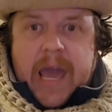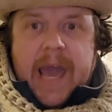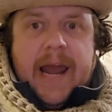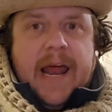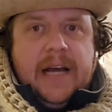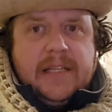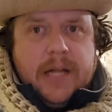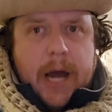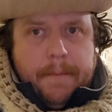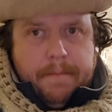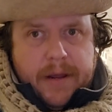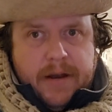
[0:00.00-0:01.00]
it has
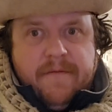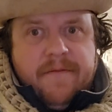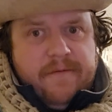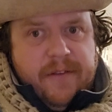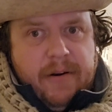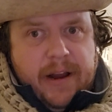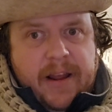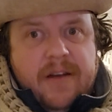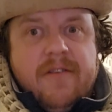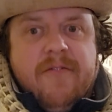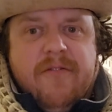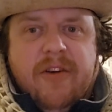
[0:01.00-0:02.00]
not been very
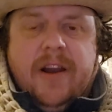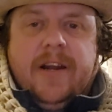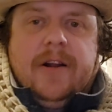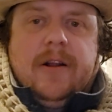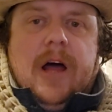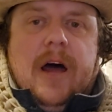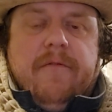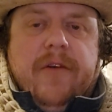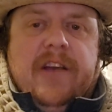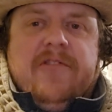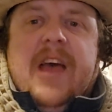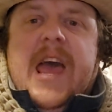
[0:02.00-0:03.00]
fun in a lot of
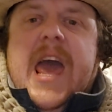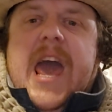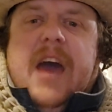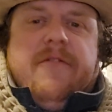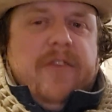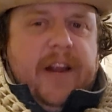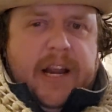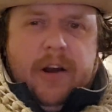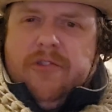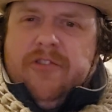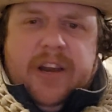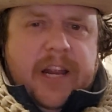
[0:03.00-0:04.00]
ways. And for
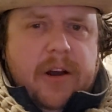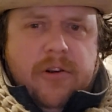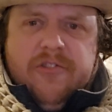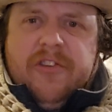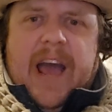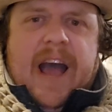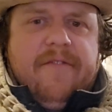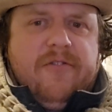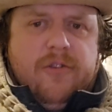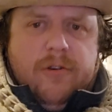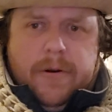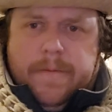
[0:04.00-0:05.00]
years and years
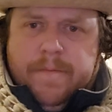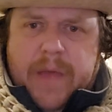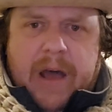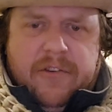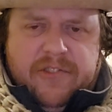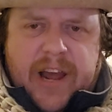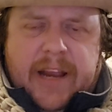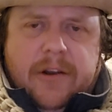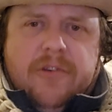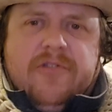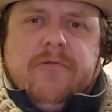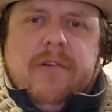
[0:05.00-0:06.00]
after I was
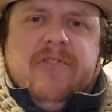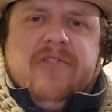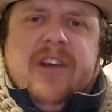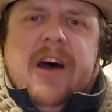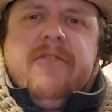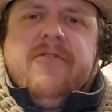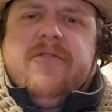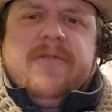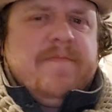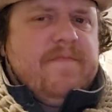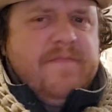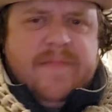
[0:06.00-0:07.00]
diagnosed with stuff
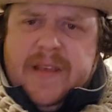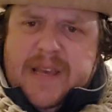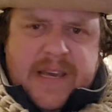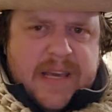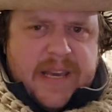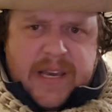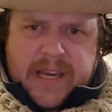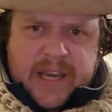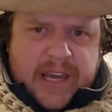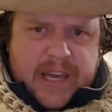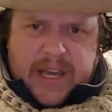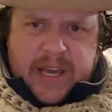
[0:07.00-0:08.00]

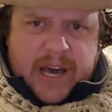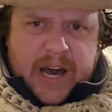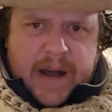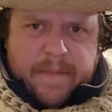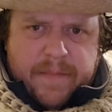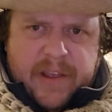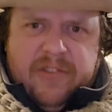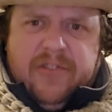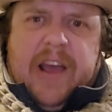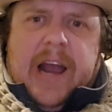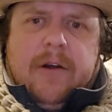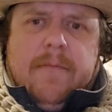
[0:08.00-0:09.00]
in
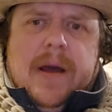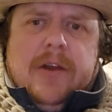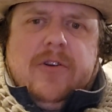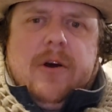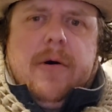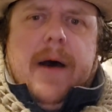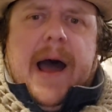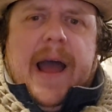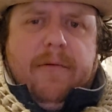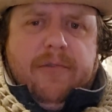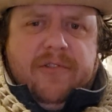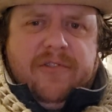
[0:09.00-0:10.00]
Sacramento, I
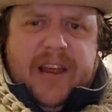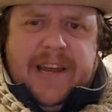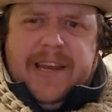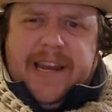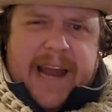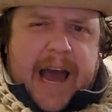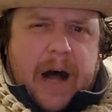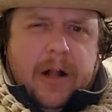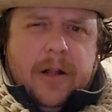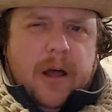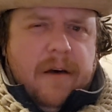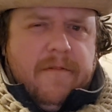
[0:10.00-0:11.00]
was in
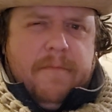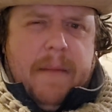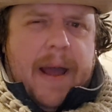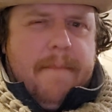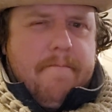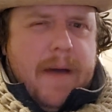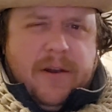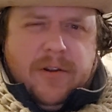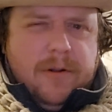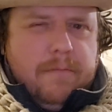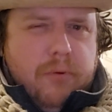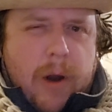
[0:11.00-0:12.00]
denial of my
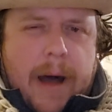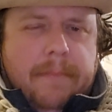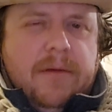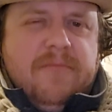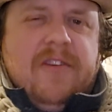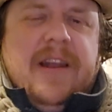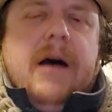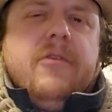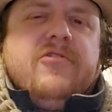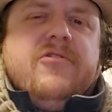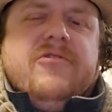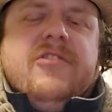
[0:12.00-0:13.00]
mental problems, and I
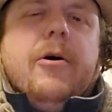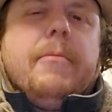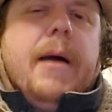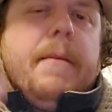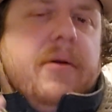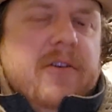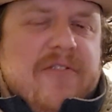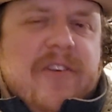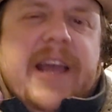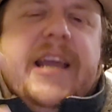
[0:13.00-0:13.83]
was telling my parents